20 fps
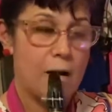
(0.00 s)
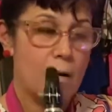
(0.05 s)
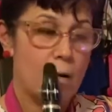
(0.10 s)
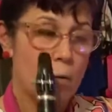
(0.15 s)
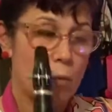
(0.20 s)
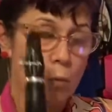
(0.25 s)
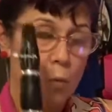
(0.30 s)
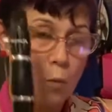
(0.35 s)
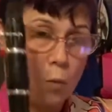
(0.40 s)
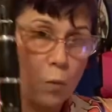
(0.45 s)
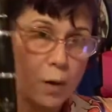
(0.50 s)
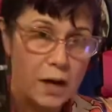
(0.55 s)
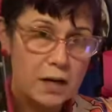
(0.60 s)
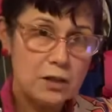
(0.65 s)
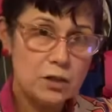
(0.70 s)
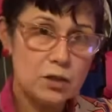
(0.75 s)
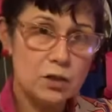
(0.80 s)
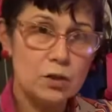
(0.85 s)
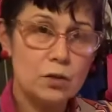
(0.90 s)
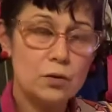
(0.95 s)

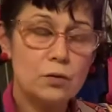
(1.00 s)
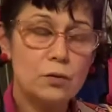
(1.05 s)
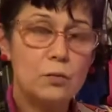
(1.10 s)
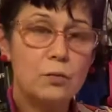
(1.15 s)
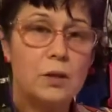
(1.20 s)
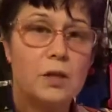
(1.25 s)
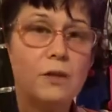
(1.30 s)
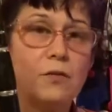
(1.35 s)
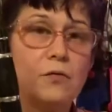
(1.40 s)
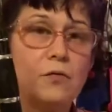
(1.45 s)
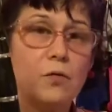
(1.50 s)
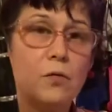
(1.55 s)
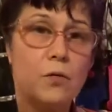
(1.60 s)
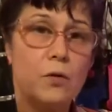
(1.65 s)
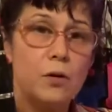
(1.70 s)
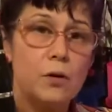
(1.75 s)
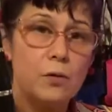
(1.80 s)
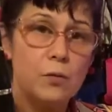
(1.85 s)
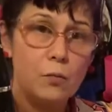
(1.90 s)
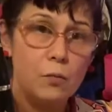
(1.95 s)
1, 2, 3,
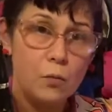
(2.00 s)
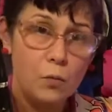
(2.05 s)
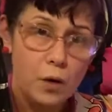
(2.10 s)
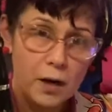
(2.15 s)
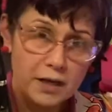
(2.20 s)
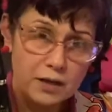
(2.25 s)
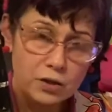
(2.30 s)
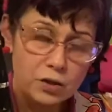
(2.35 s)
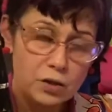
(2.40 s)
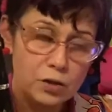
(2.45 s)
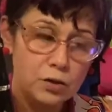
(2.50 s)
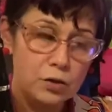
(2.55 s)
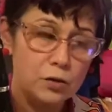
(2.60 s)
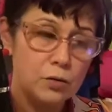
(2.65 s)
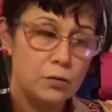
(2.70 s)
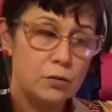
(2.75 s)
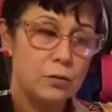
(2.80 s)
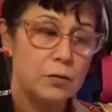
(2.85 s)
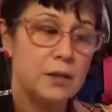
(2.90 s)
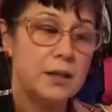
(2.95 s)
4, 1,
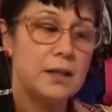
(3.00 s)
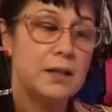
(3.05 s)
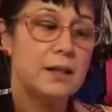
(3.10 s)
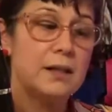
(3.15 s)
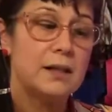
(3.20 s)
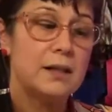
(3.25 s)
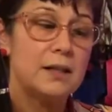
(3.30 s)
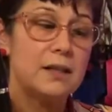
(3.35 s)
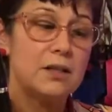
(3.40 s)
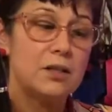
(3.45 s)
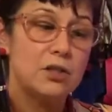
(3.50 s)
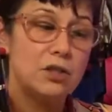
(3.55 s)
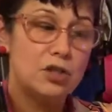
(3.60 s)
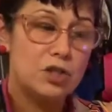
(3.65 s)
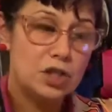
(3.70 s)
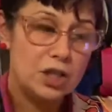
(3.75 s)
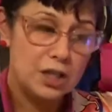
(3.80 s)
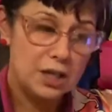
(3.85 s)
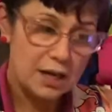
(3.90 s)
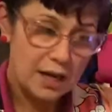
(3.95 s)
2, 3,
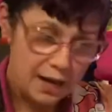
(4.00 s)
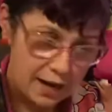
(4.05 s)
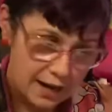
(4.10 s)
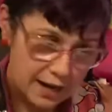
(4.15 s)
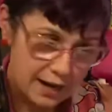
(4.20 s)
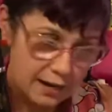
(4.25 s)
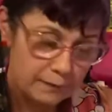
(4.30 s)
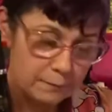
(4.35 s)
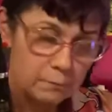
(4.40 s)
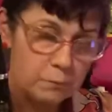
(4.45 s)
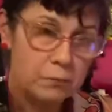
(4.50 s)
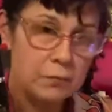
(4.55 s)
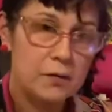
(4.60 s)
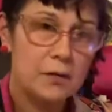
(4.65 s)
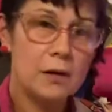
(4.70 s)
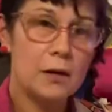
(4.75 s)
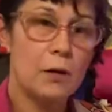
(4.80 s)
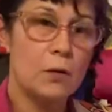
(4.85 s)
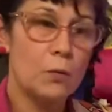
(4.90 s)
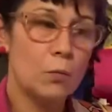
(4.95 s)
G, A.
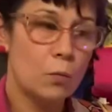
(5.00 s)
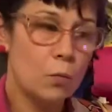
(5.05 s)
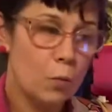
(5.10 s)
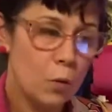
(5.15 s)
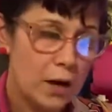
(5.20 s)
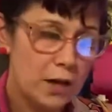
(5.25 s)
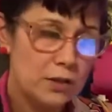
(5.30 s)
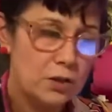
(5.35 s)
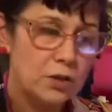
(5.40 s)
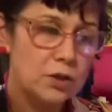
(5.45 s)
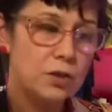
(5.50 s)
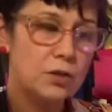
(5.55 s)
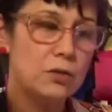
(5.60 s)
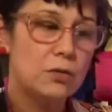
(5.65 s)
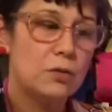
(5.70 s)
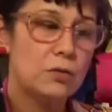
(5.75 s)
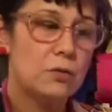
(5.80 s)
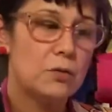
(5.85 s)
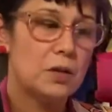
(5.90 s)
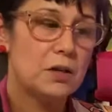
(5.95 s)
1,
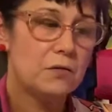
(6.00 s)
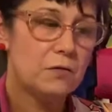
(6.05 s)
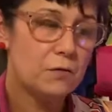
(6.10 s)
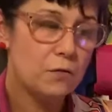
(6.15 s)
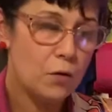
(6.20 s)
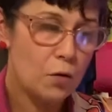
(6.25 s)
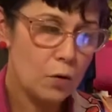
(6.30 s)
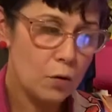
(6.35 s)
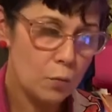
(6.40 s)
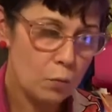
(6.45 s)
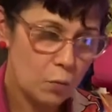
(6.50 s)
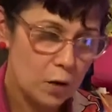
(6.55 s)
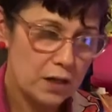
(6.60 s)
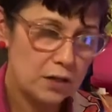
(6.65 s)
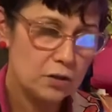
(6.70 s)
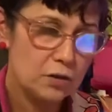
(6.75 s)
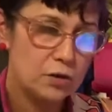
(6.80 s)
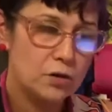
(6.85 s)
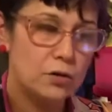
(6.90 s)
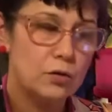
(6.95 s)
2, 3, 4,
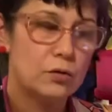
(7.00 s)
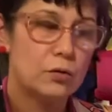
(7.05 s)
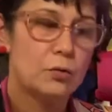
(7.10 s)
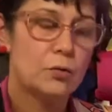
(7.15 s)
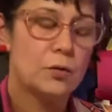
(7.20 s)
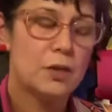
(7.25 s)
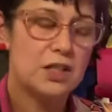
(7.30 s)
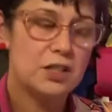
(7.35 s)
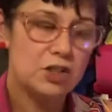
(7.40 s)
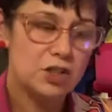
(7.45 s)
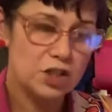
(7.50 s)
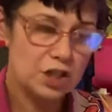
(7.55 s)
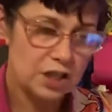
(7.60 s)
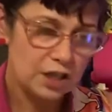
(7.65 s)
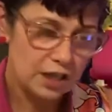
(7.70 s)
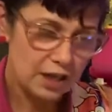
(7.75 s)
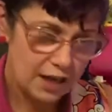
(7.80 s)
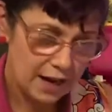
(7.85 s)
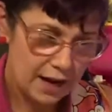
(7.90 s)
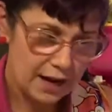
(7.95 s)
1, 2, 3,
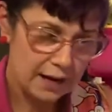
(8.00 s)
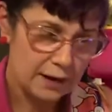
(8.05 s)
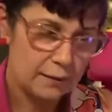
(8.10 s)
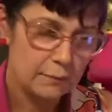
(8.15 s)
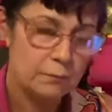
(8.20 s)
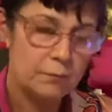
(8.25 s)
G, A.